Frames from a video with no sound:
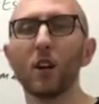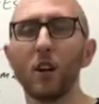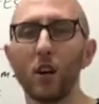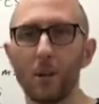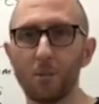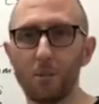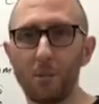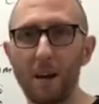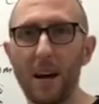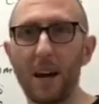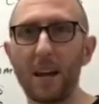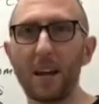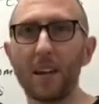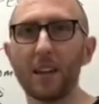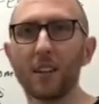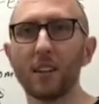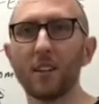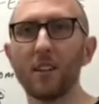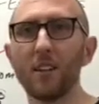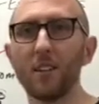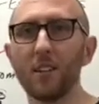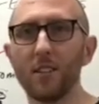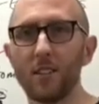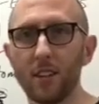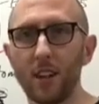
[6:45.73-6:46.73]
hepatic
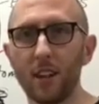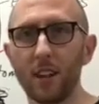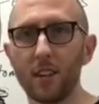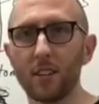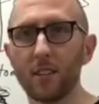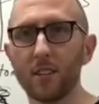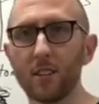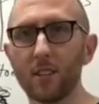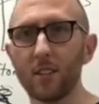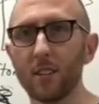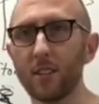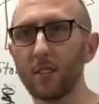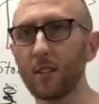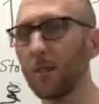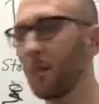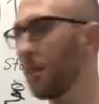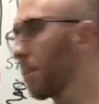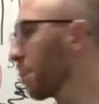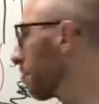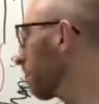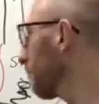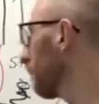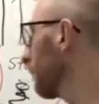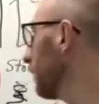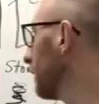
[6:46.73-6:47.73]
duct.
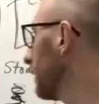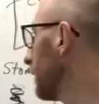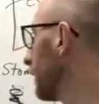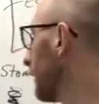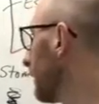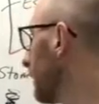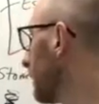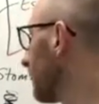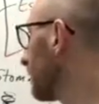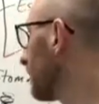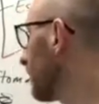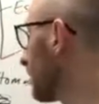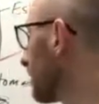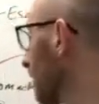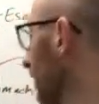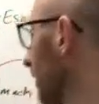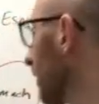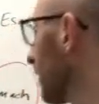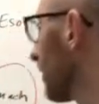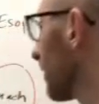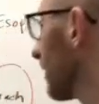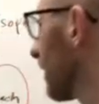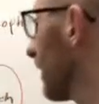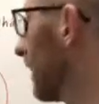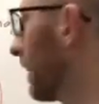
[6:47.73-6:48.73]
And just a
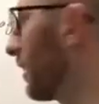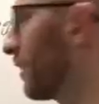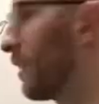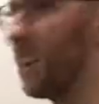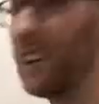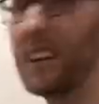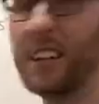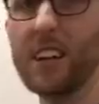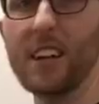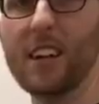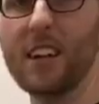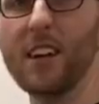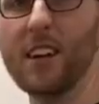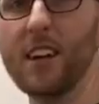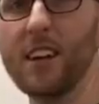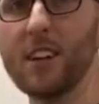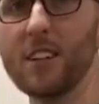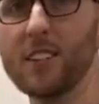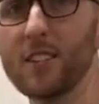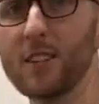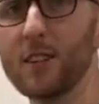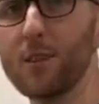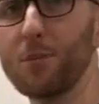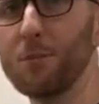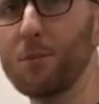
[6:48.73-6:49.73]
little guy right here
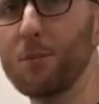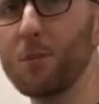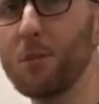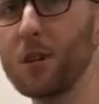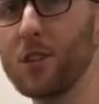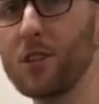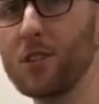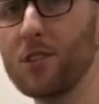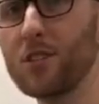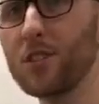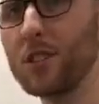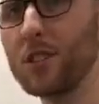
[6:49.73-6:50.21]
as they merge